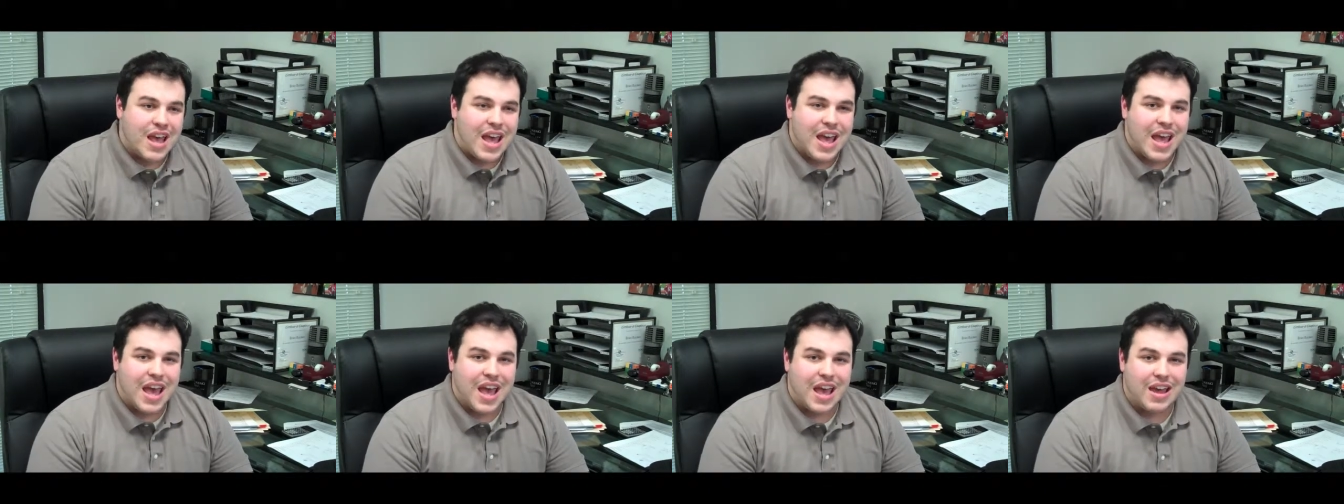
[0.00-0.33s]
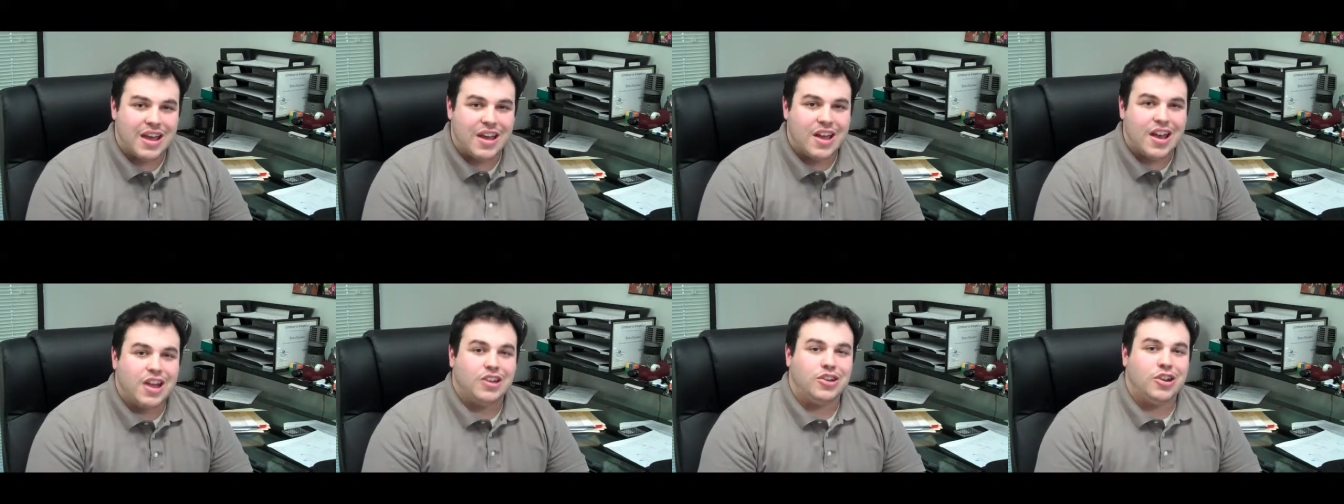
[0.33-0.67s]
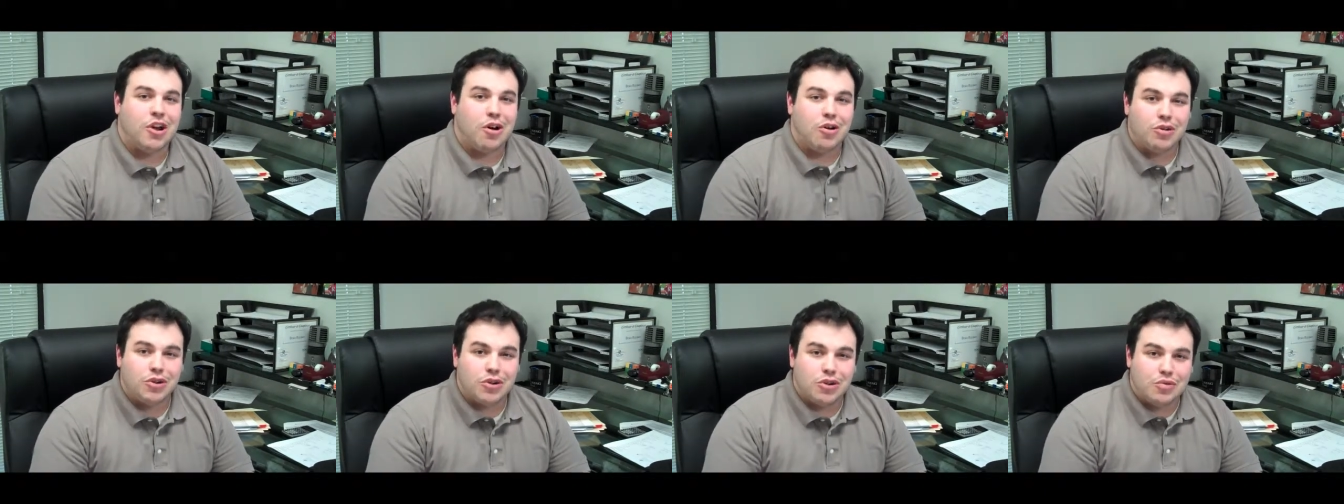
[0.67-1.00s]
hey,
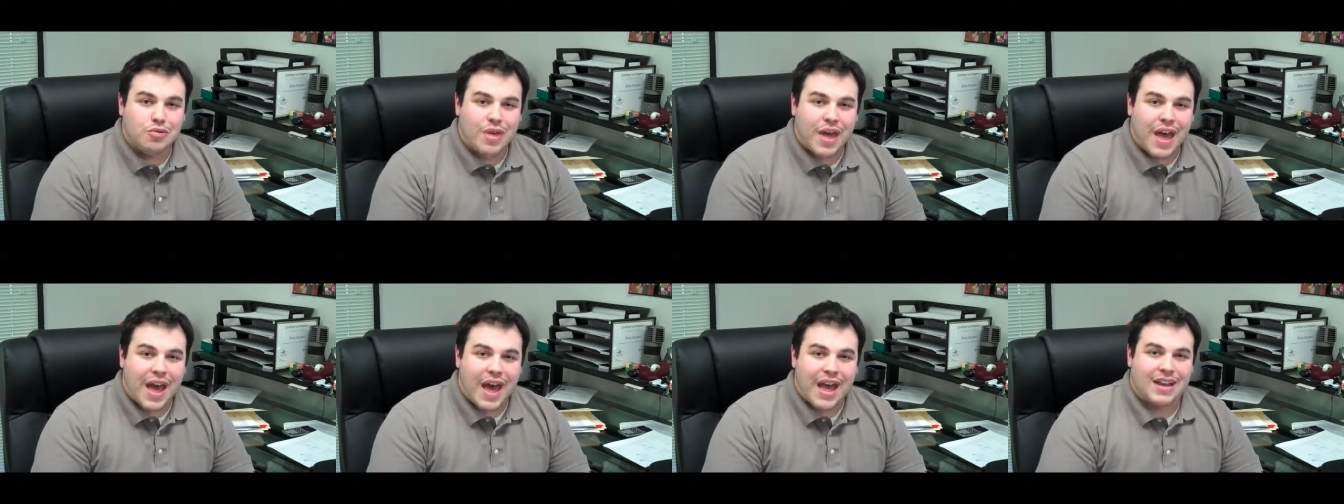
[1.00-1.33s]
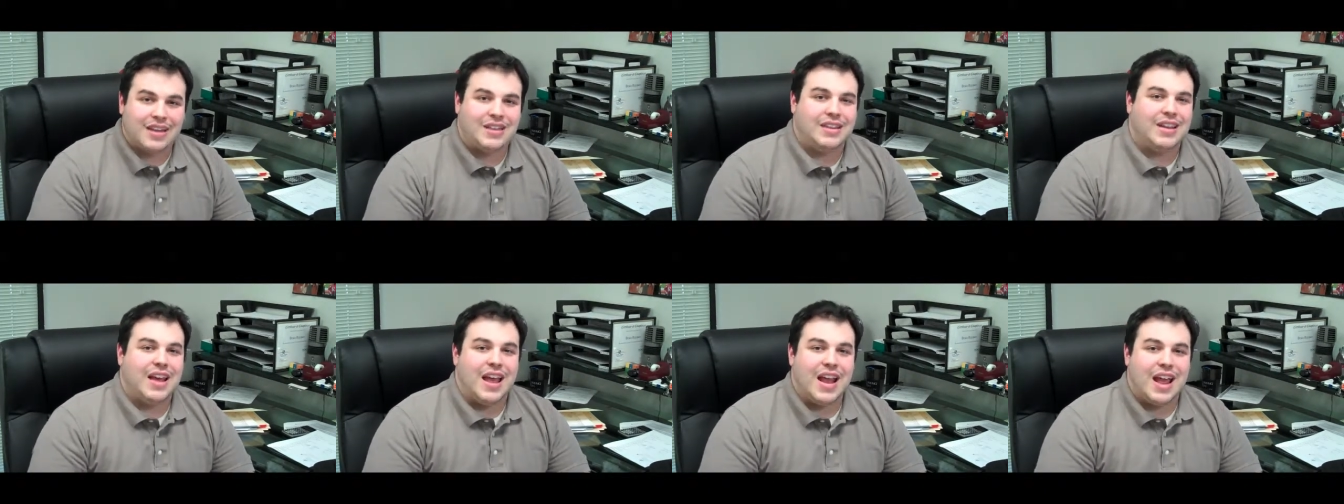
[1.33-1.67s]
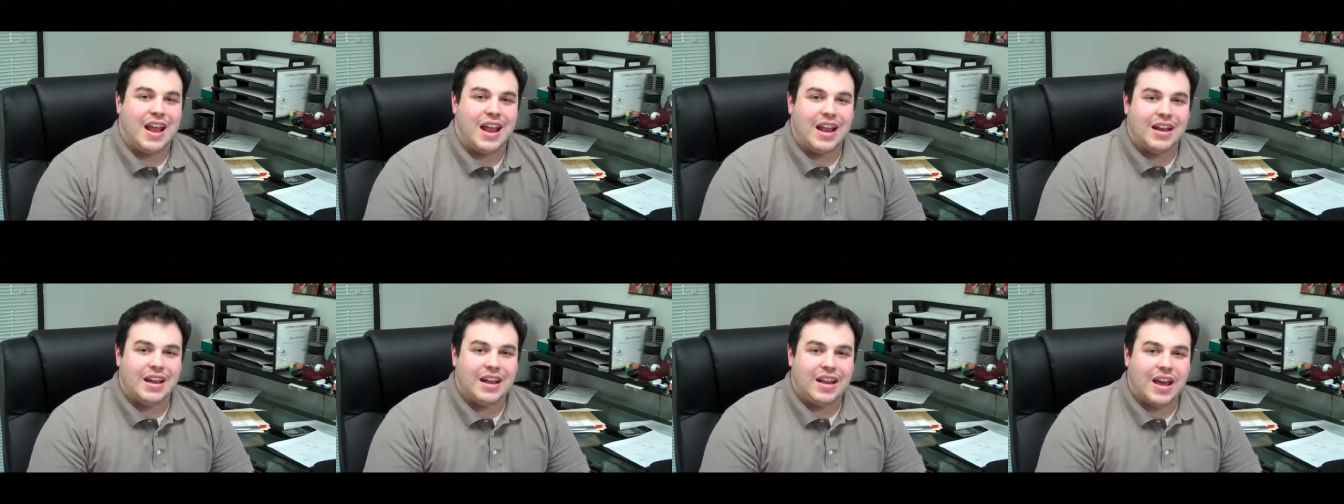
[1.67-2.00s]
don't do that, and